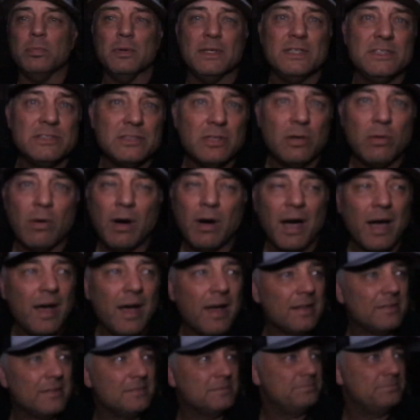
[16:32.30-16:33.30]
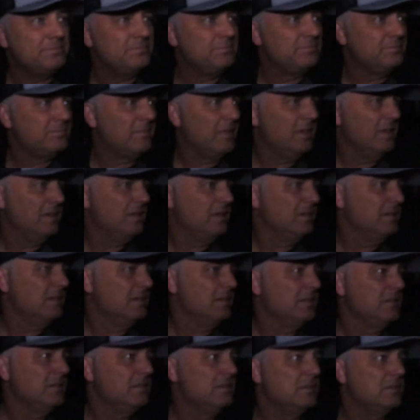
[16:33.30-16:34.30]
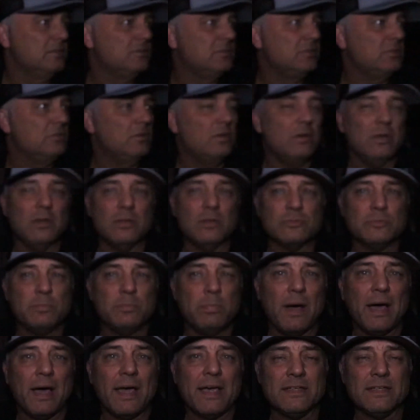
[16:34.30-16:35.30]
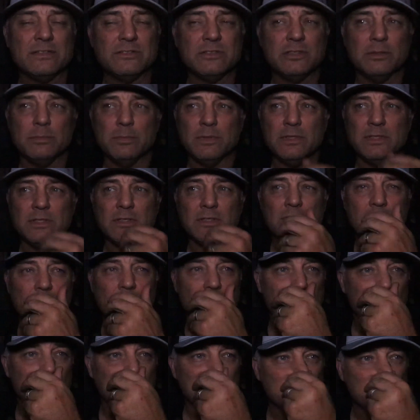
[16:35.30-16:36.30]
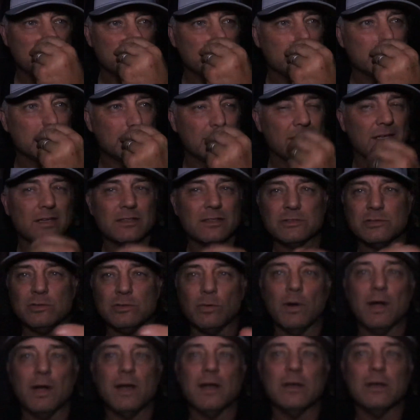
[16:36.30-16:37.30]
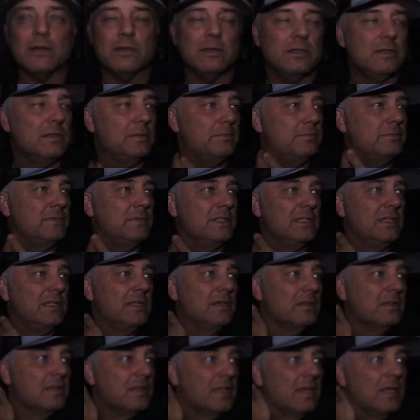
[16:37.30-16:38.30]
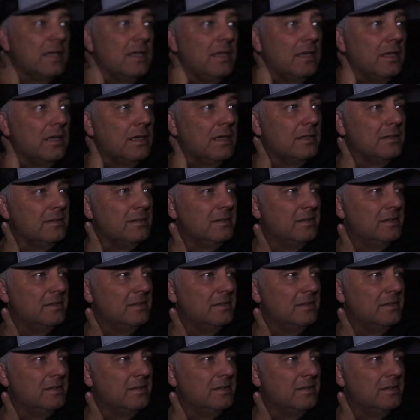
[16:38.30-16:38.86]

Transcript: be so hot. The two little spikes come in here earlier, they kind of squared up, did their thing.